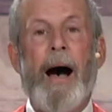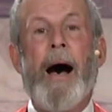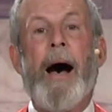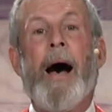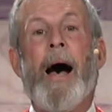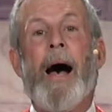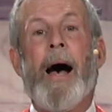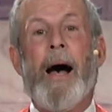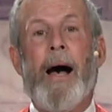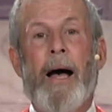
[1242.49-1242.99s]

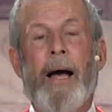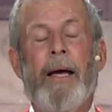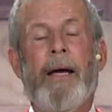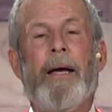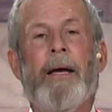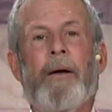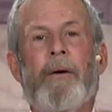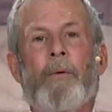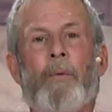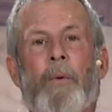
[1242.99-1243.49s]

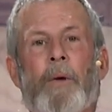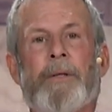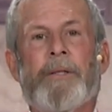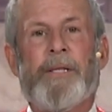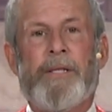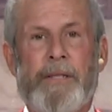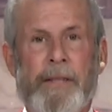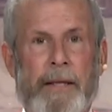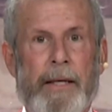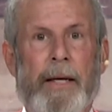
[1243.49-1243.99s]
I will
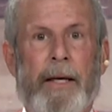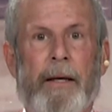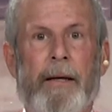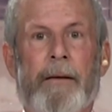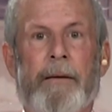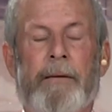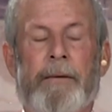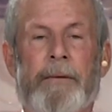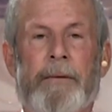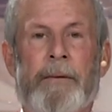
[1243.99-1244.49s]
sing